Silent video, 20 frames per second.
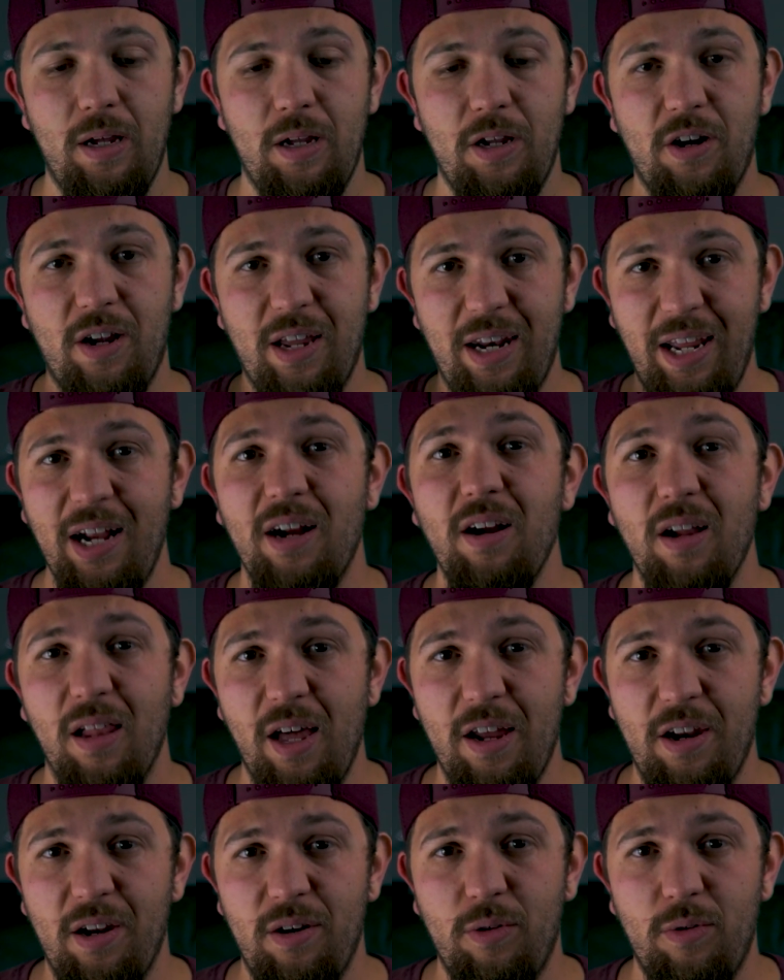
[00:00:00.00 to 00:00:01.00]
you're gonna hear a
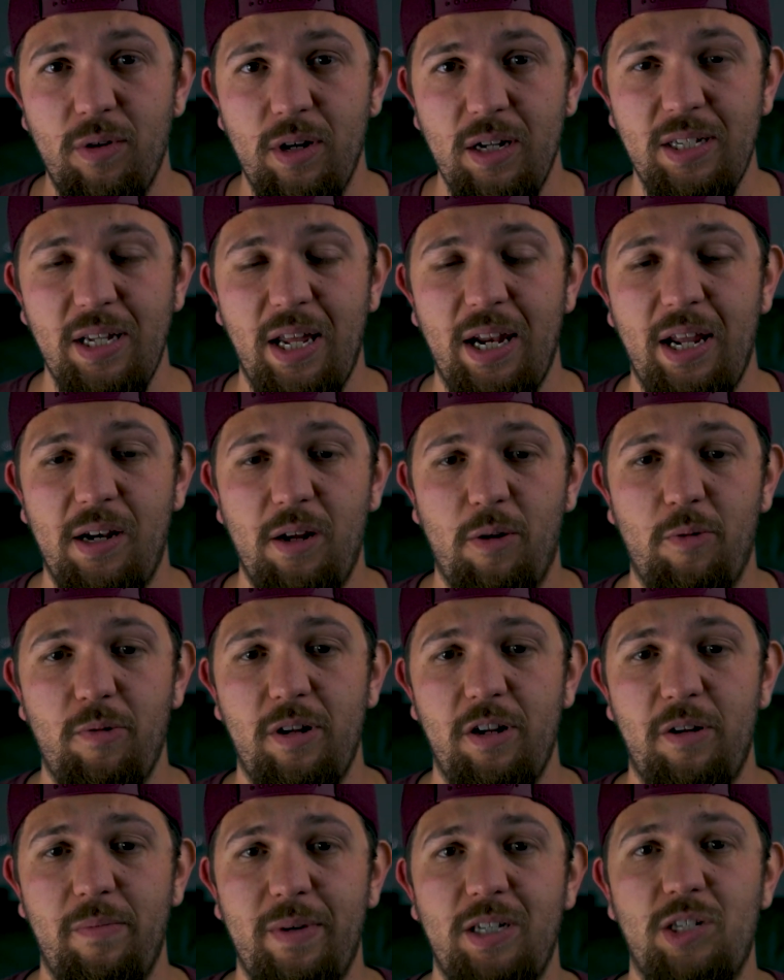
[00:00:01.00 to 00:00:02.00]
lot of noise, and I don't
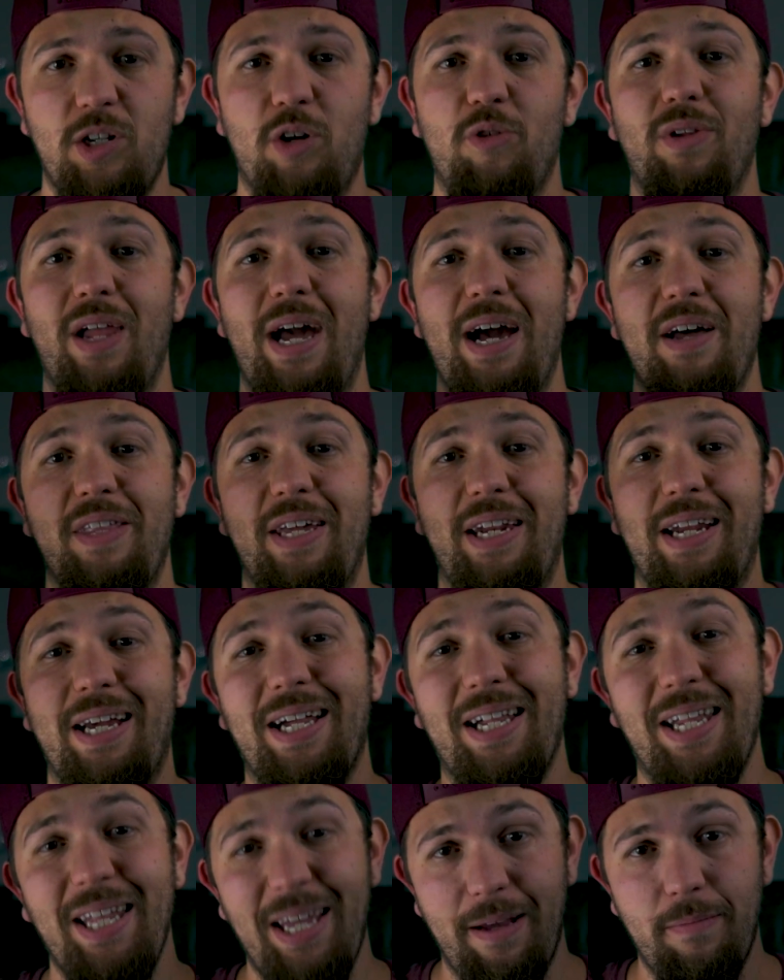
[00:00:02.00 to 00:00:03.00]
want it to be so loud that it
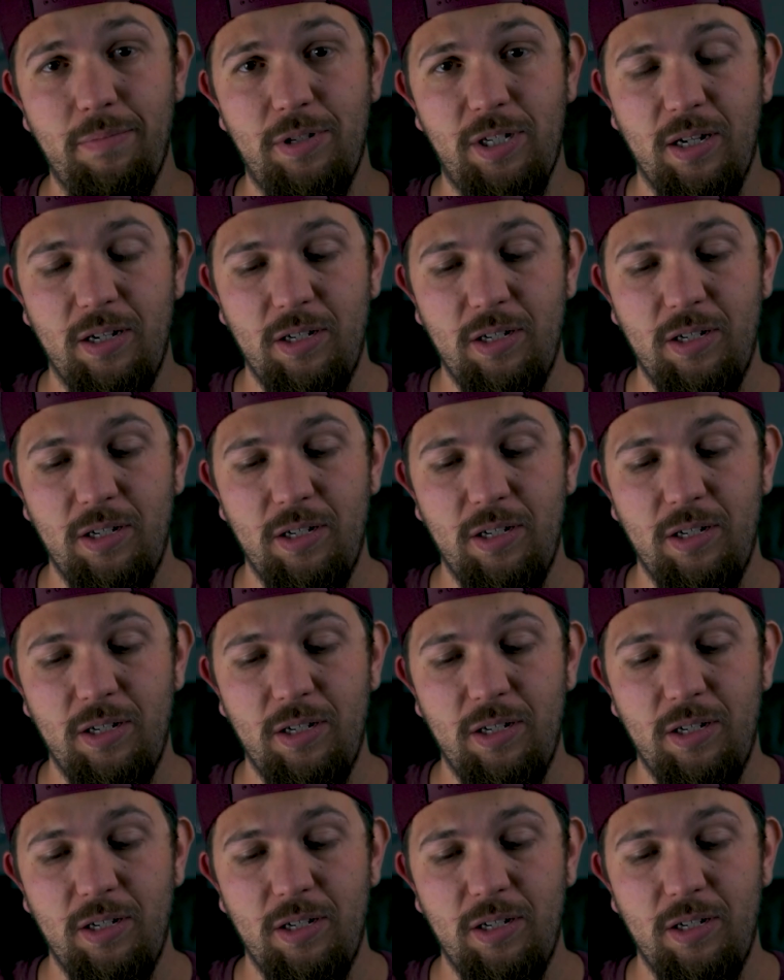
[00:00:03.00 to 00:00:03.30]
clips.